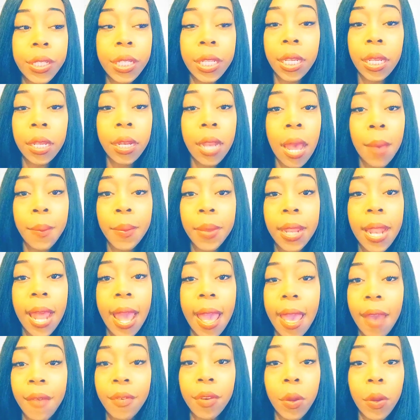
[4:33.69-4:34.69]
then, I mean, I
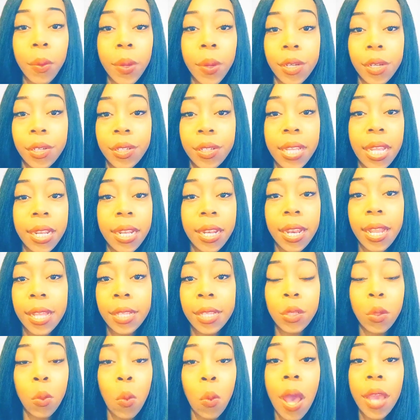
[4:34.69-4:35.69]
have no understanding
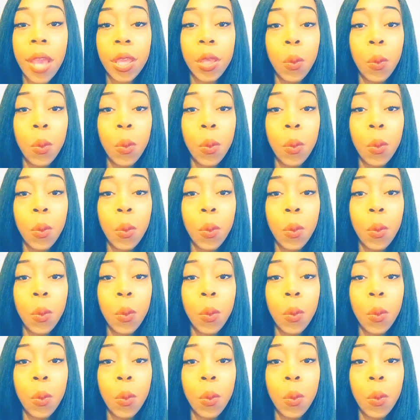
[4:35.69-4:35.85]
as to why